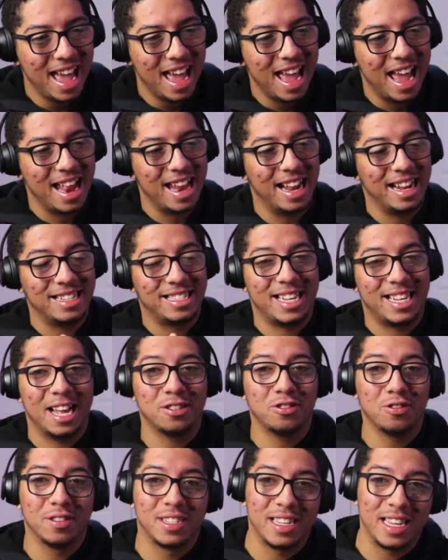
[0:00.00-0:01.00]
And then
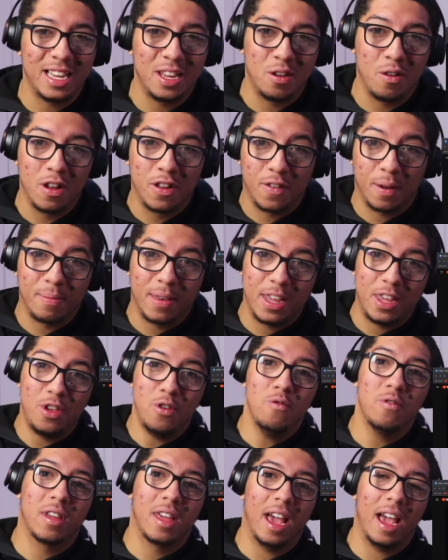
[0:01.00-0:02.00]
Central C, who's from the
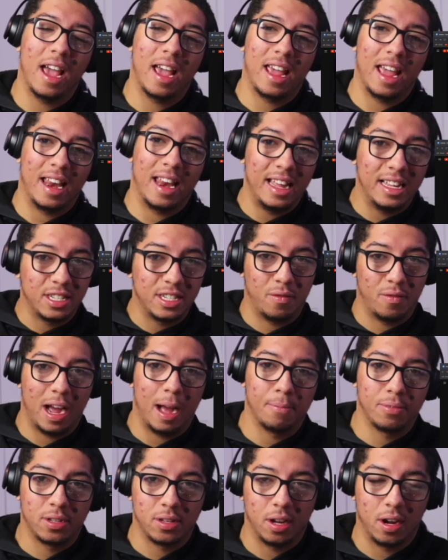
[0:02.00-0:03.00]
UK, and he's a rap
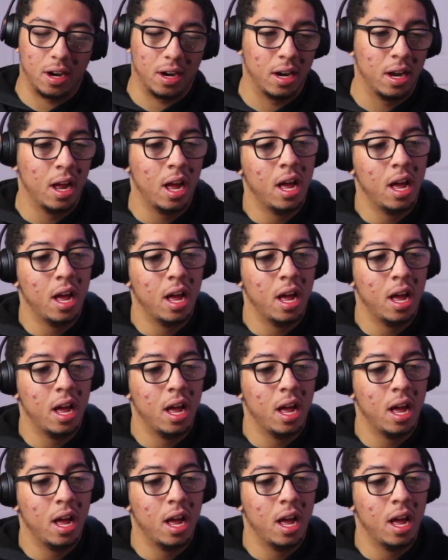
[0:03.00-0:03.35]
star.